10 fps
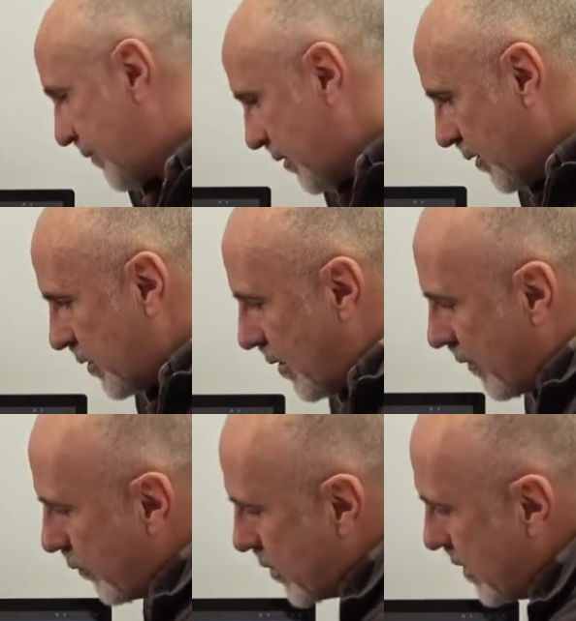So the
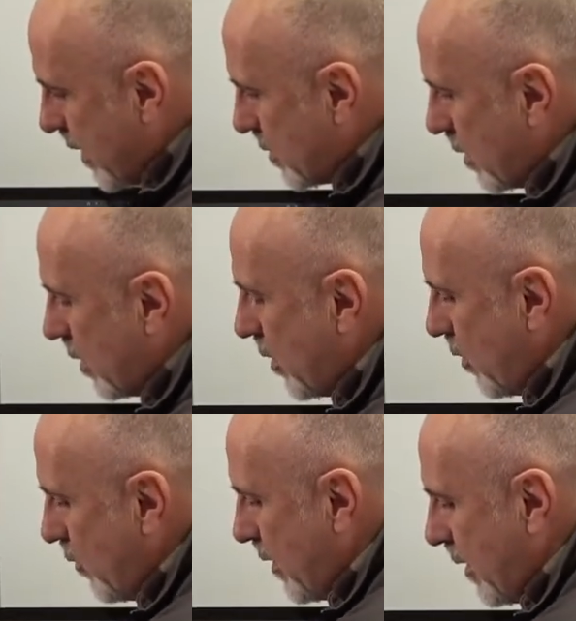software says
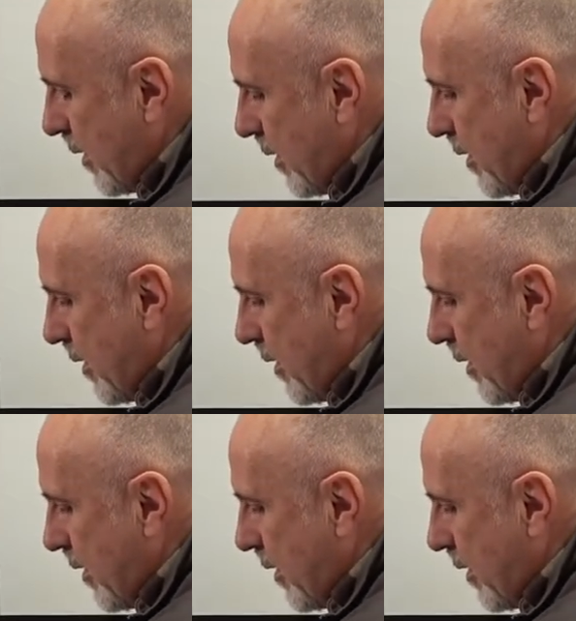load